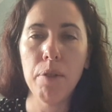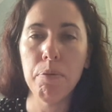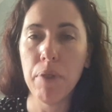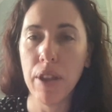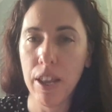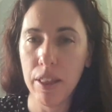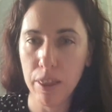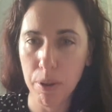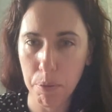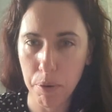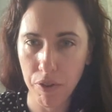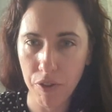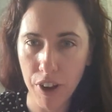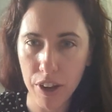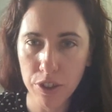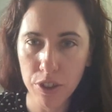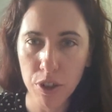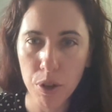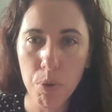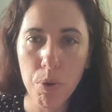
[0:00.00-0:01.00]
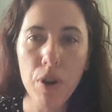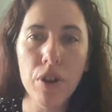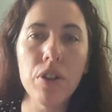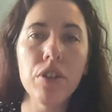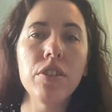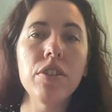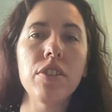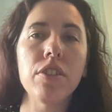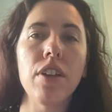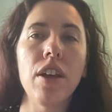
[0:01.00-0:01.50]
in the professional
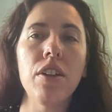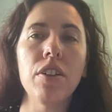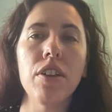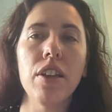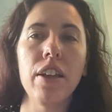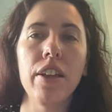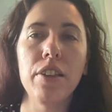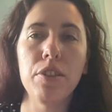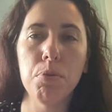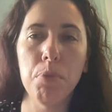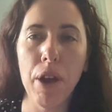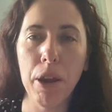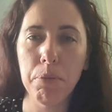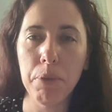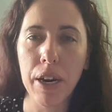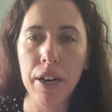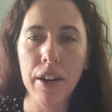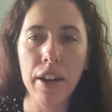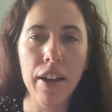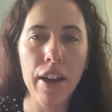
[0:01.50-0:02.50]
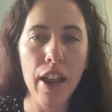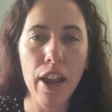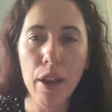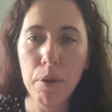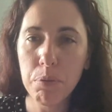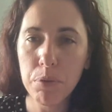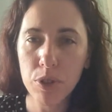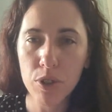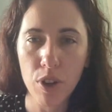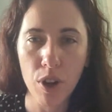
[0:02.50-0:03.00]
world. Selg is my married
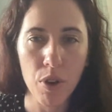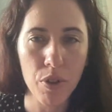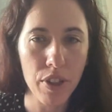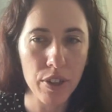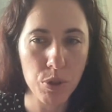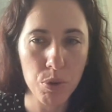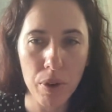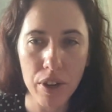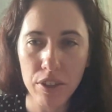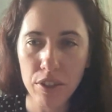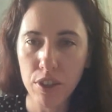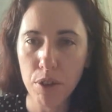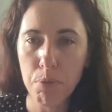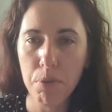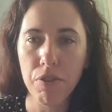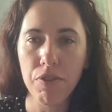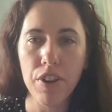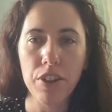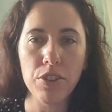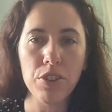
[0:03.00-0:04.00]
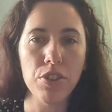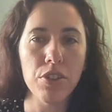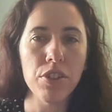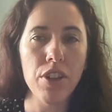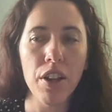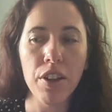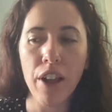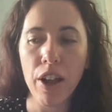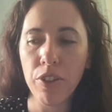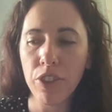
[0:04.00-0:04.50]
name, so that's why you see Professor
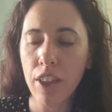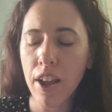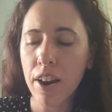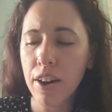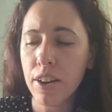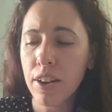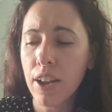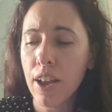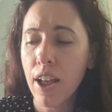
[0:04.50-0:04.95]
Selg out there.